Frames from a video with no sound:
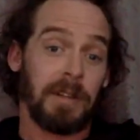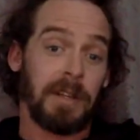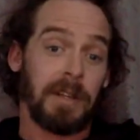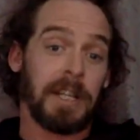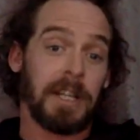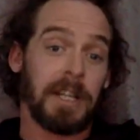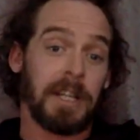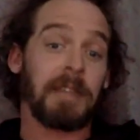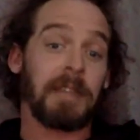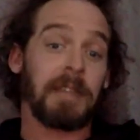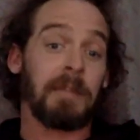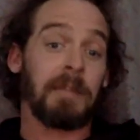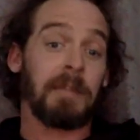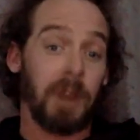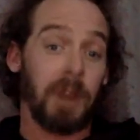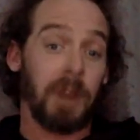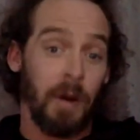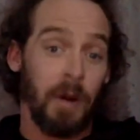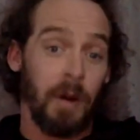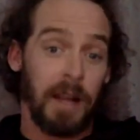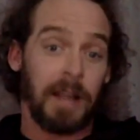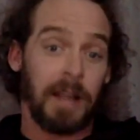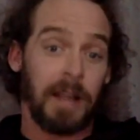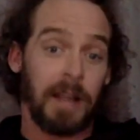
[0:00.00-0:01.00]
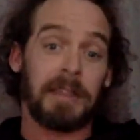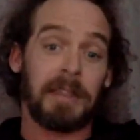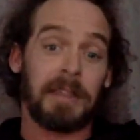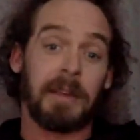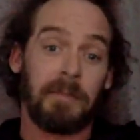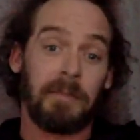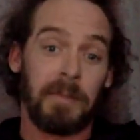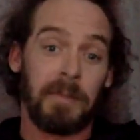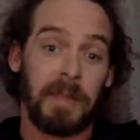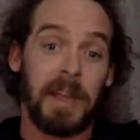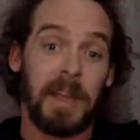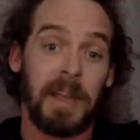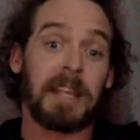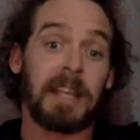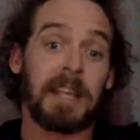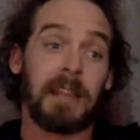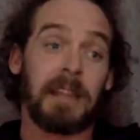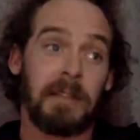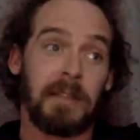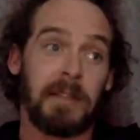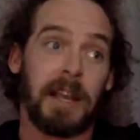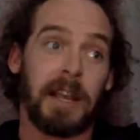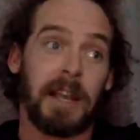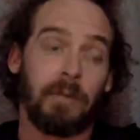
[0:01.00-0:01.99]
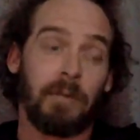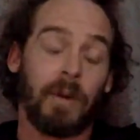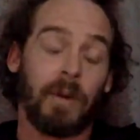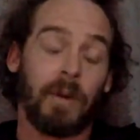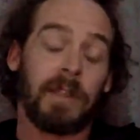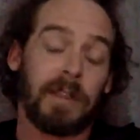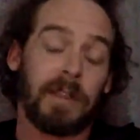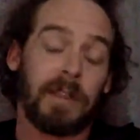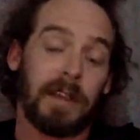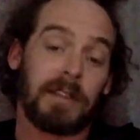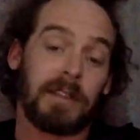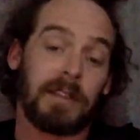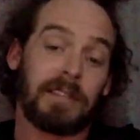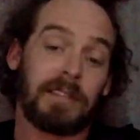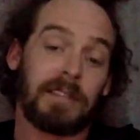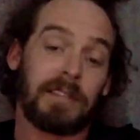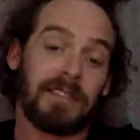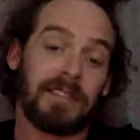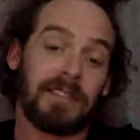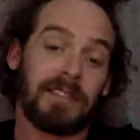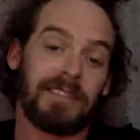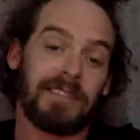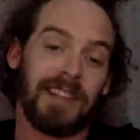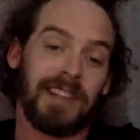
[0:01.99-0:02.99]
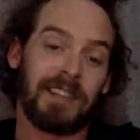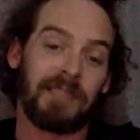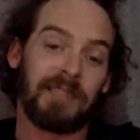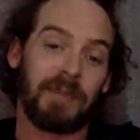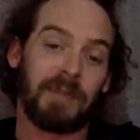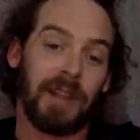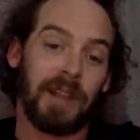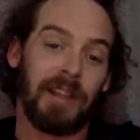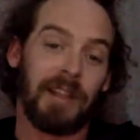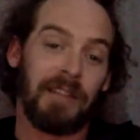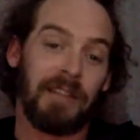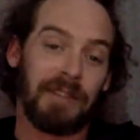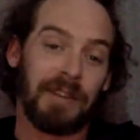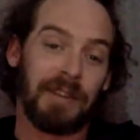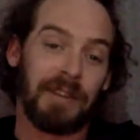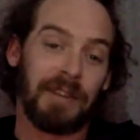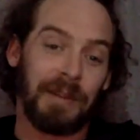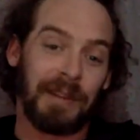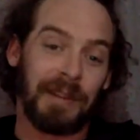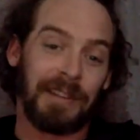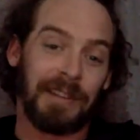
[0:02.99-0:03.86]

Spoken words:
Get them going. Get them thinking that they can win this. That's what I love doing.